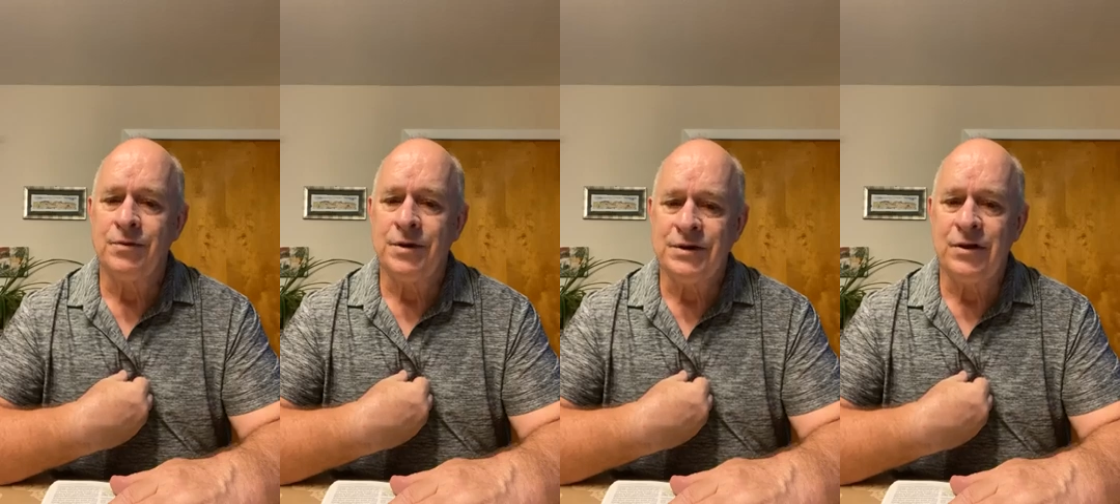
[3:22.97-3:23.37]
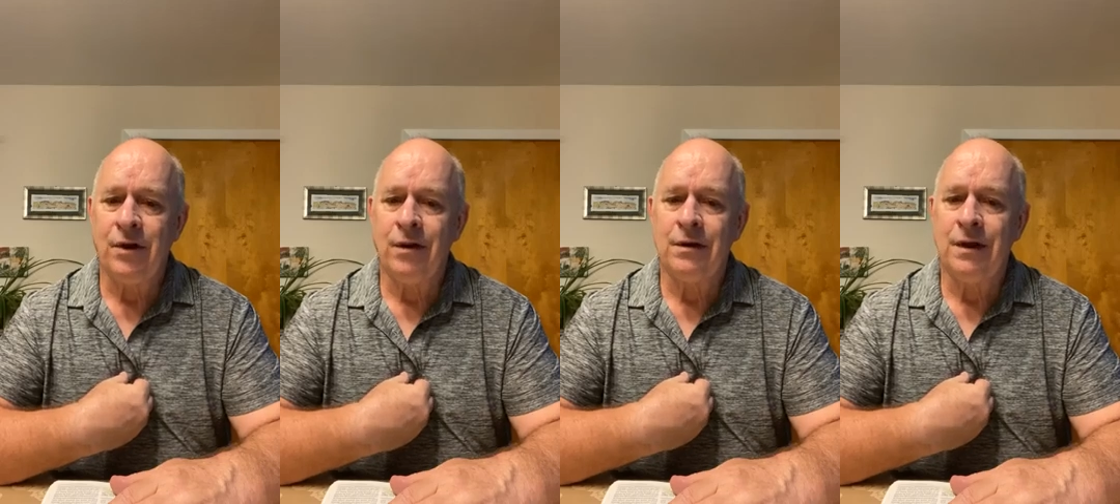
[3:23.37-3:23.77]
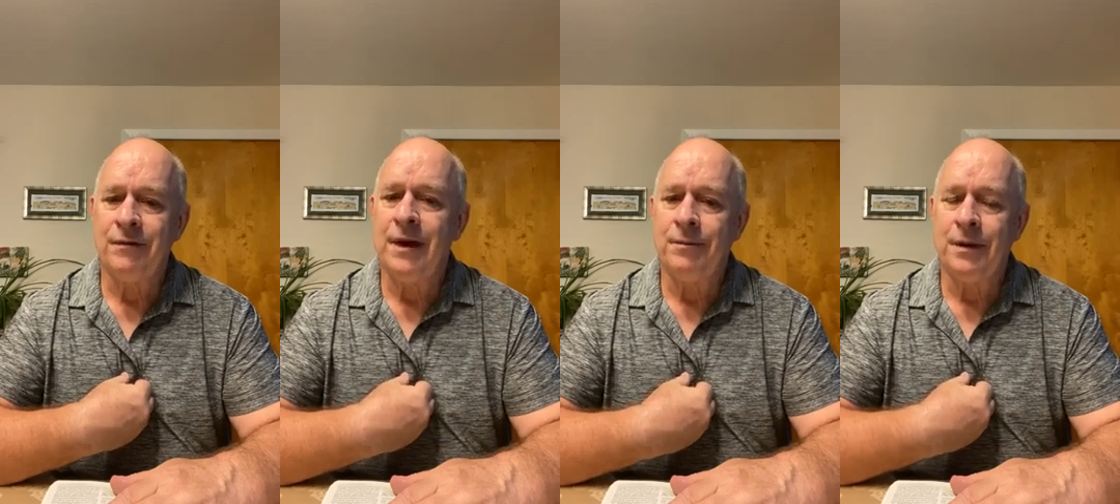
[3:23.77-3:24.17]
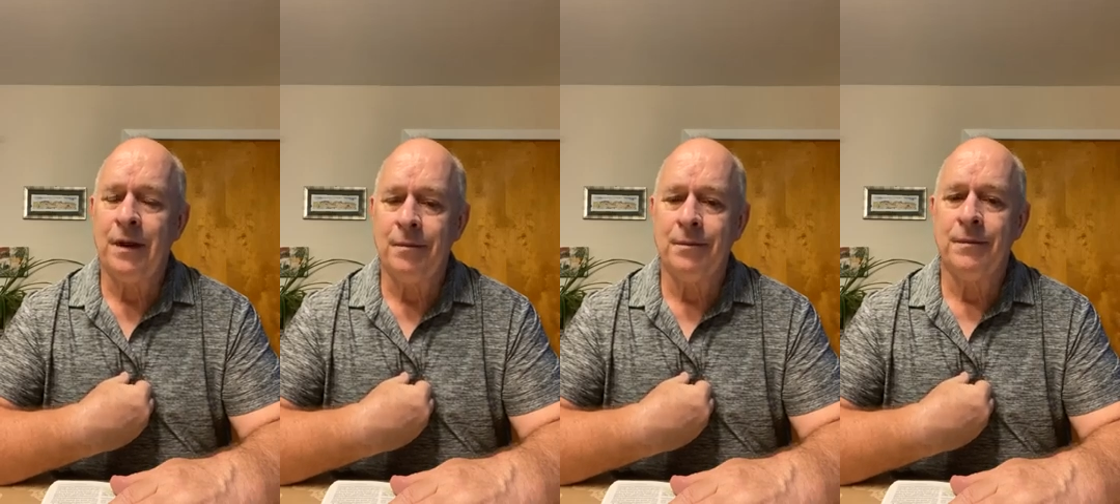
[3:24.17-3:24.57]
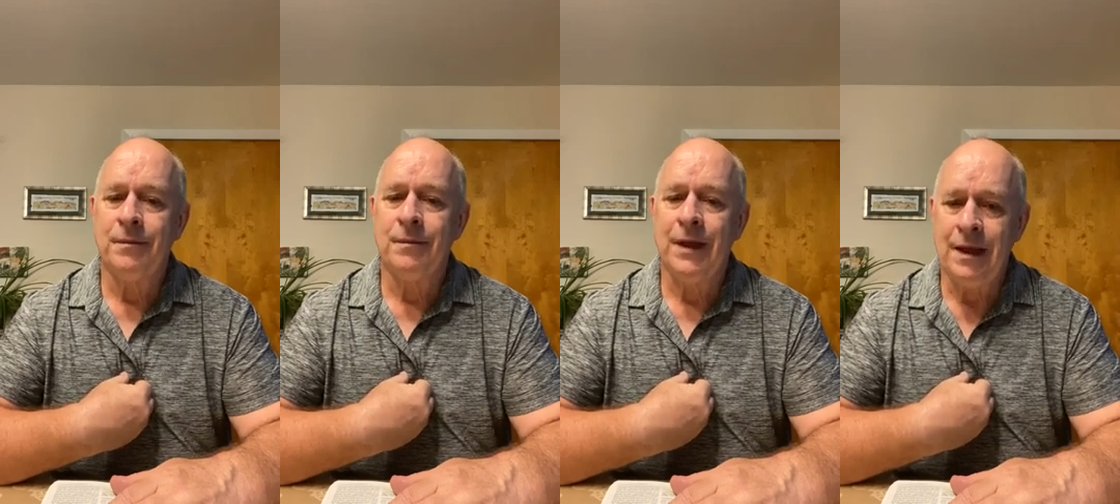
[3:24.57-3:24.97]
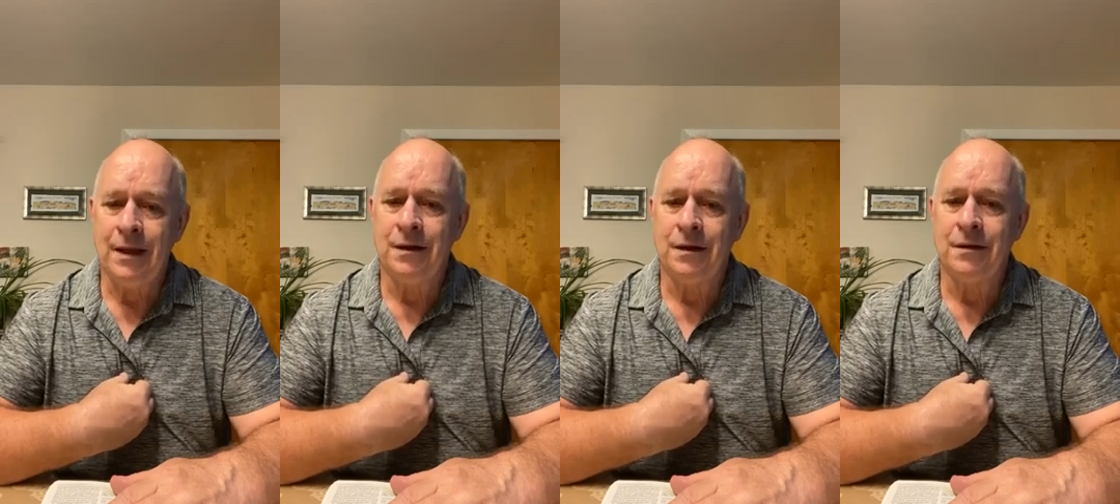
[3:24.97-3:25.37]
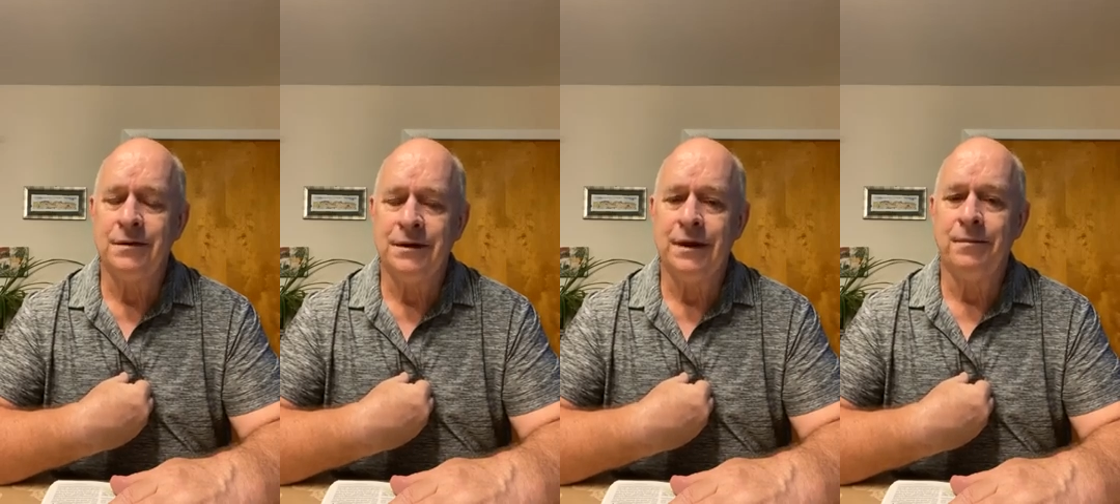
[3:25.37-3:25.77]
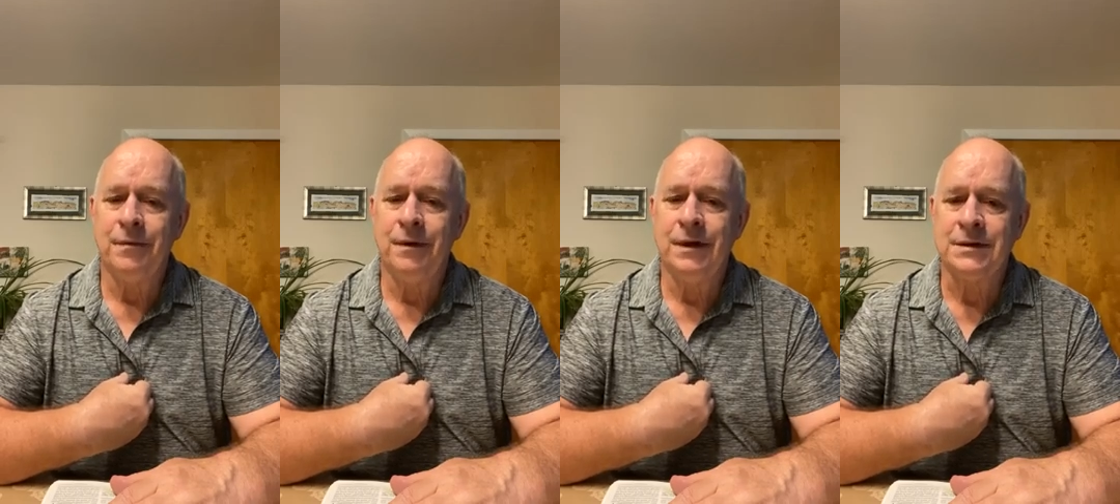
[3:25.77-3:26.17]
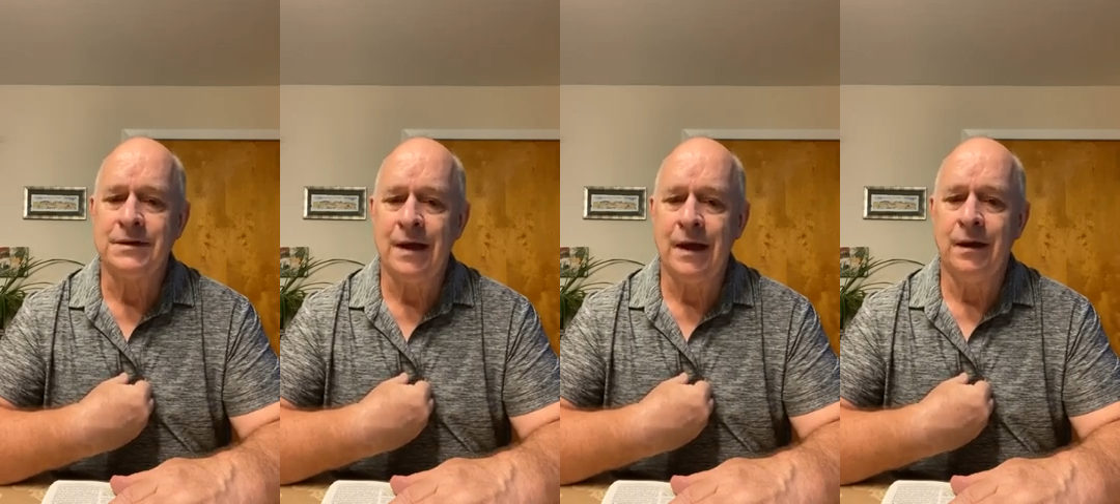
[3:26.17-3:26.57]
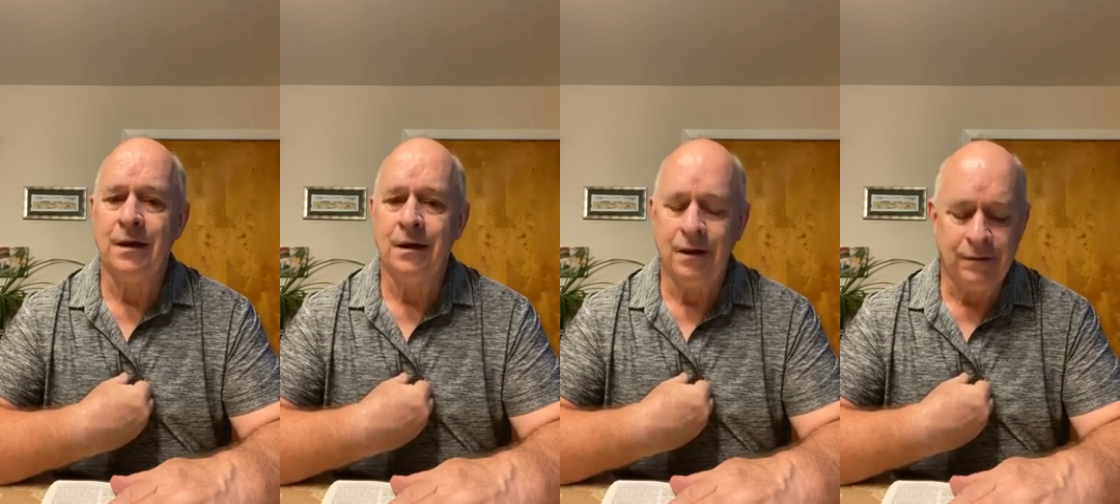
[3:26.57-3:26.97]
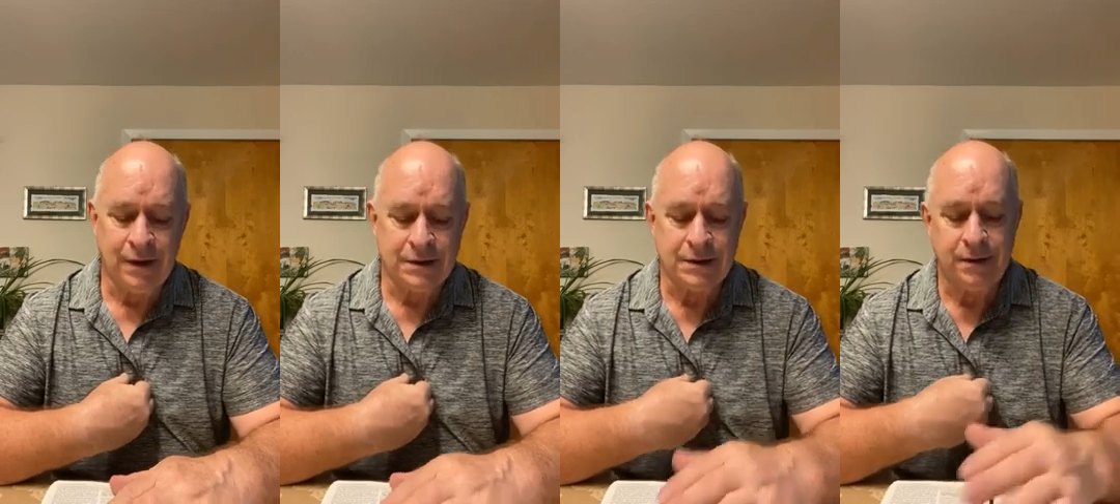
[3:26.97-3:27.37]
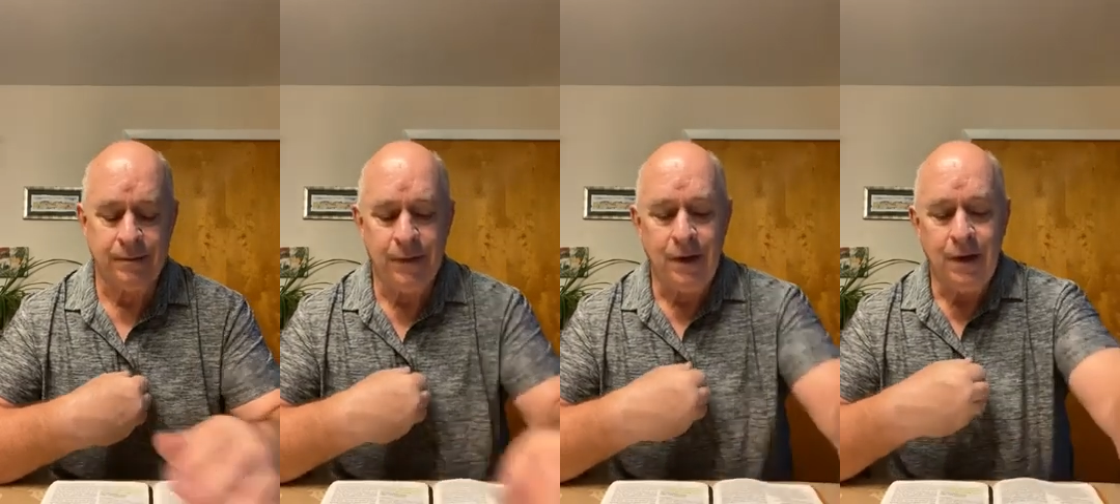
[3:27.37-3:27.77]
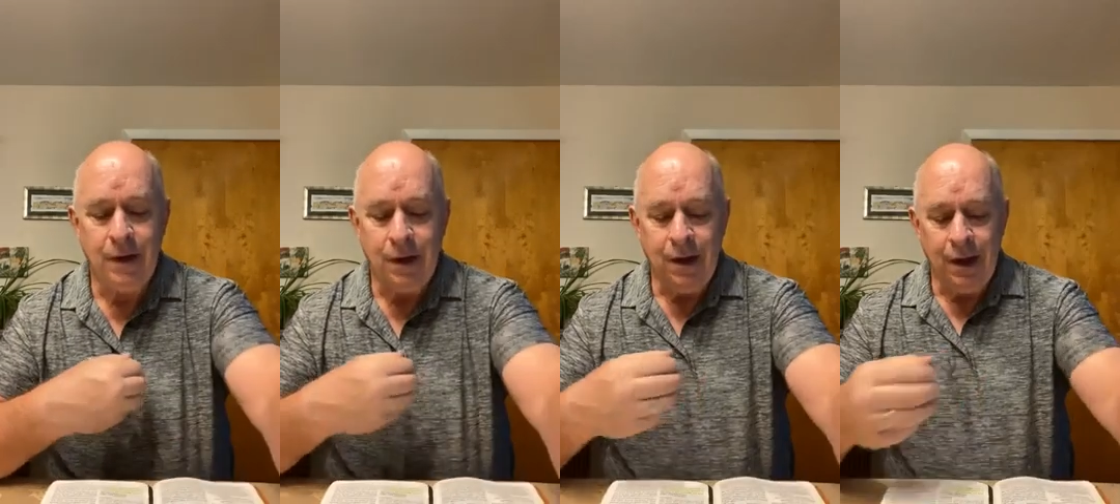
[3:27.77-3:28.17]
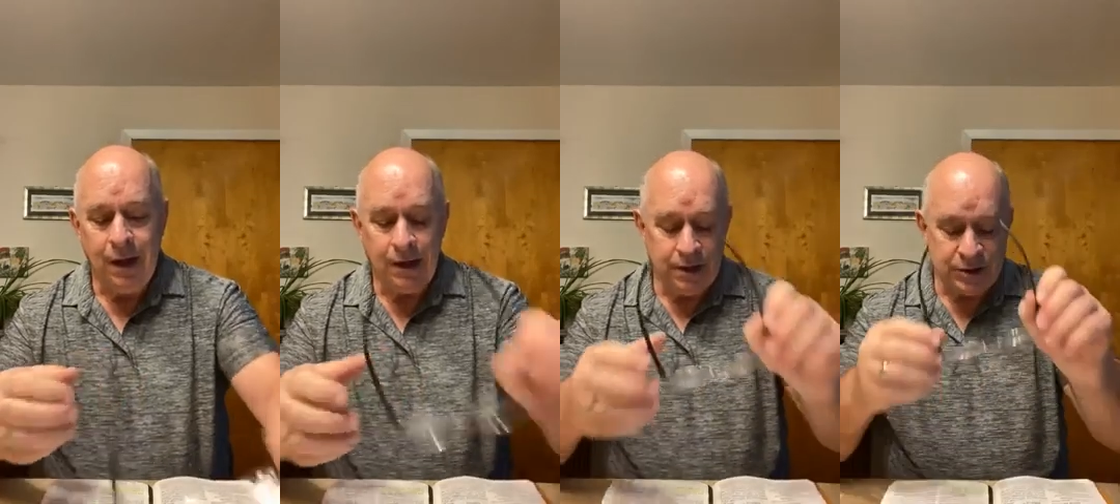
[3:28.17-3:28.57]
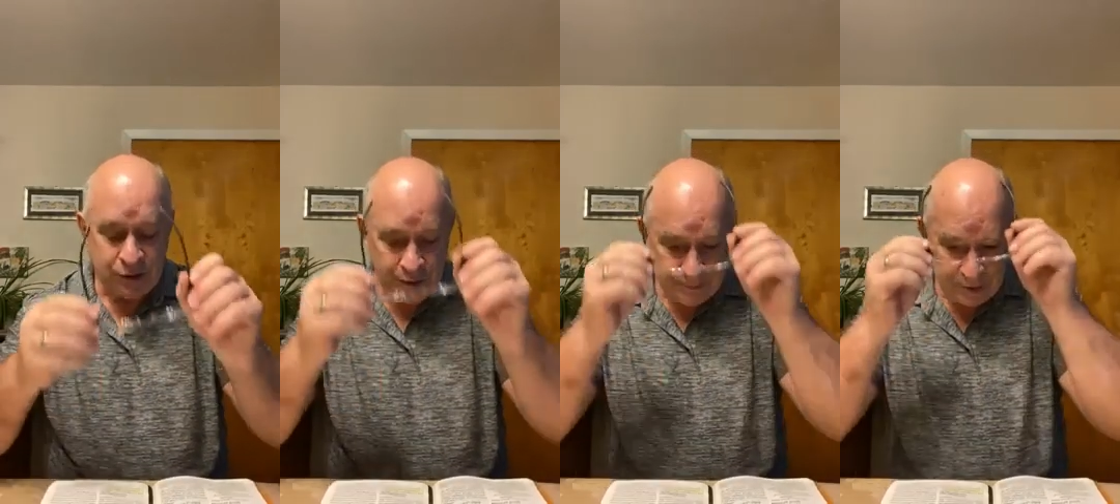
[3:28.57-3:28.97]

as a result of keeping them hidden deep inside of us. In this